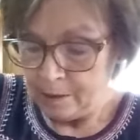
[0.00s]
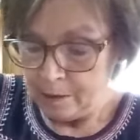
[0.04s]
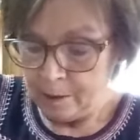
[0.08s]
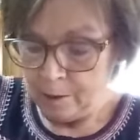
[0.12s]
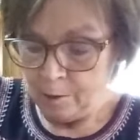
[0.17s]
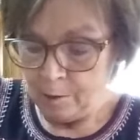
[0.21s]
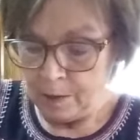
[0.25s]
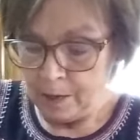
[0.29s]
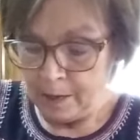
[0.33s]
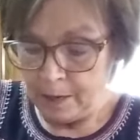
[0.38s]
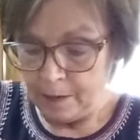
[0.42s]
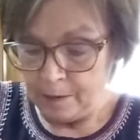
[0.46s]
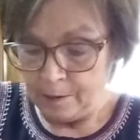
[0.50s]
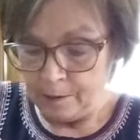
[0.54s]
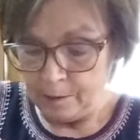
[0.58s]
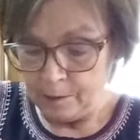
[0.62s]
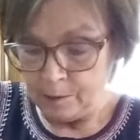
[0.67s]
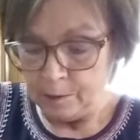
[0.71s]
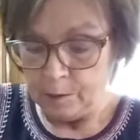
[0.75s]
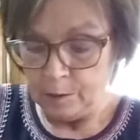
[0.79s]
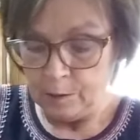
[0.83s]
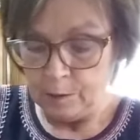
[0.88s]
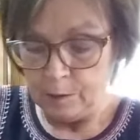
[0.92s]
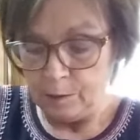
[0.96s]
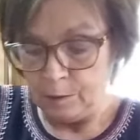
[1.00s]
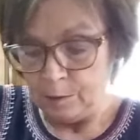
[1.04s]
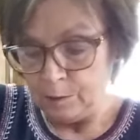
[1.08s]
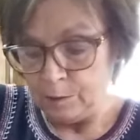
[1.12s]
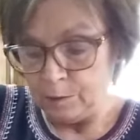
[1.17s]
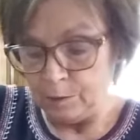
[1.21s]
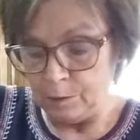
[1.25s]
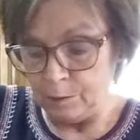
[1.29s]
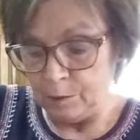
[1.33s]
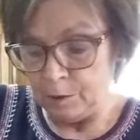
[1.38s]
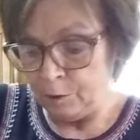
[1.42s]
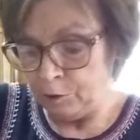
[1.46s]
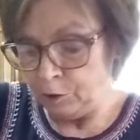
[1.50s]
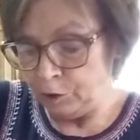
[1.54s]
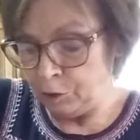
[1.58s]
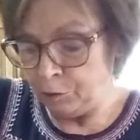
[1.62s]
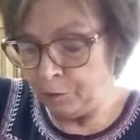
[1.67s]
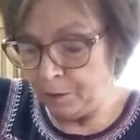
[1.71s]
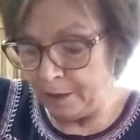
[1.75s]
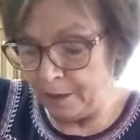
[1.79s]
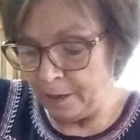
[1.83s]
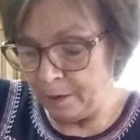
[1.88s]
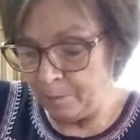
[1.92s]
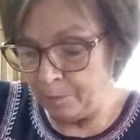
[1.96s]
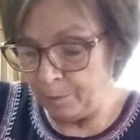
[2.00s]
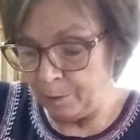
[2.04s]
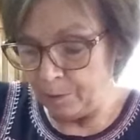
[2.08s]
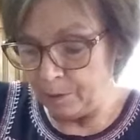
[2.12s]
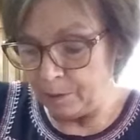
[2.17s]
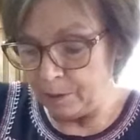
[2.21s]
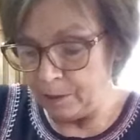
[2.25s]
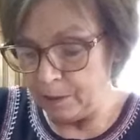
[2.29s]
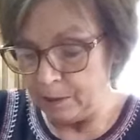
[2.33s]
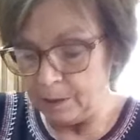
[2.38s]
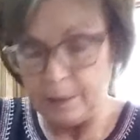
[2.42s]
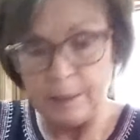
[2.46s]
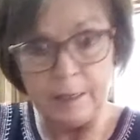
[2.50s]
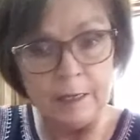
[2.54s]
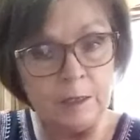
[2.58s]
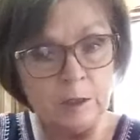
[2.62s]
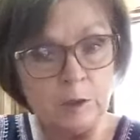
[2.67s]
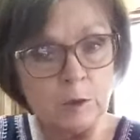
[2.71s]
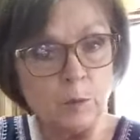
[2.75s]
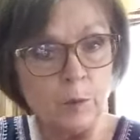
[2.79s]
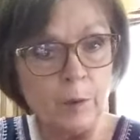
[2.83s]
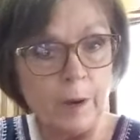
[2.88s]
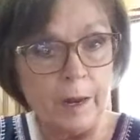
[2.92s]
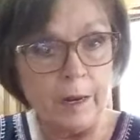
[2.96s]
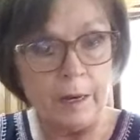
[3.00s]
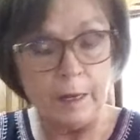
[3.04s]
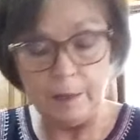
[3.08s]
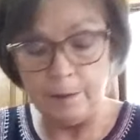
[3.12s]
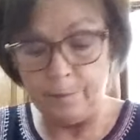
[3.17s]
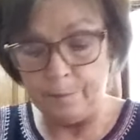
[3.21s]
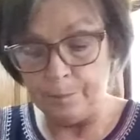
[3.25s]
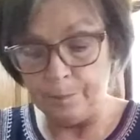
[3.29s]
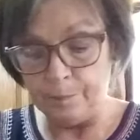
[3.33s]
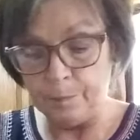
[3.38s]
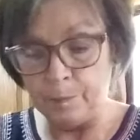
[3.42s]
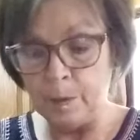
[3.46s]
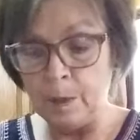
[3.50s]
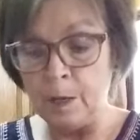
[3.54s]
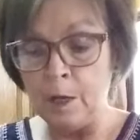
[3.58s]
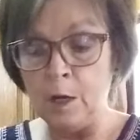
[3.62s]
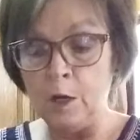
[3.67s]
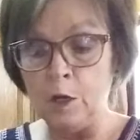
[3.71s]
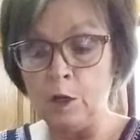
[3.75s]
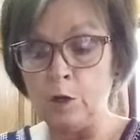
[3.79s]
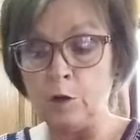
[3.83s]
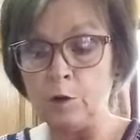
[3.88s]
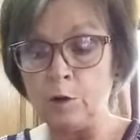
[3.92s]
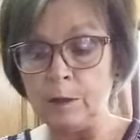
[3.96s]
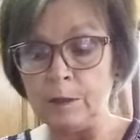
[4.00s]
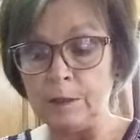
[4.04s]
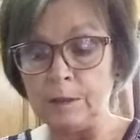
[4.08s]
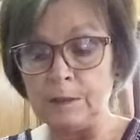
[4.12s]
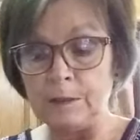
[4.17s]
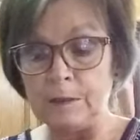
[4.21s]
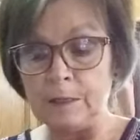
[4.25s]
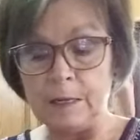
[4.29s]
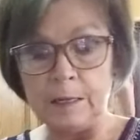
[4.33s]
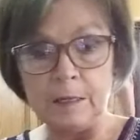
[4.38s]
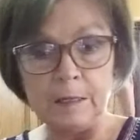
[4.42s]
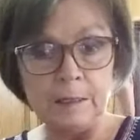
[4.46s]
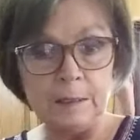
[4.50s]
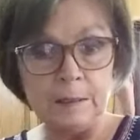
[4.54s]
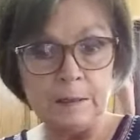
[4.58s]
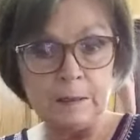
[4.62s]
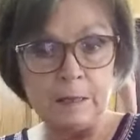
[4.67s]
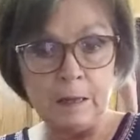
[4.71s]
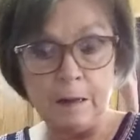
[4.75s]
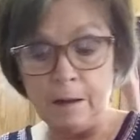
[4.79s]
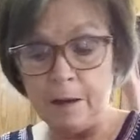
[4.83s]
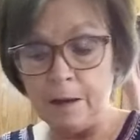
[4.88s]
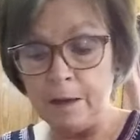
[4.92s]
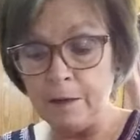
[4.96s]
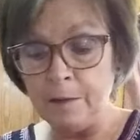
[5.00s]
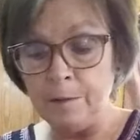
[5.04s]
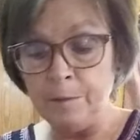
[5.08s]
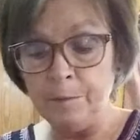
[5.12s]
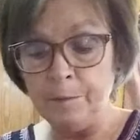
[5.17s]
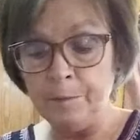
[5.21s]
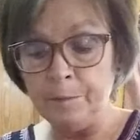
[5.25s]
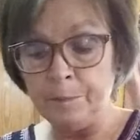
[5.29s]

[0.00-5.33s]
Okay, so here's your hamburger. It's ready. You're going to set it aside.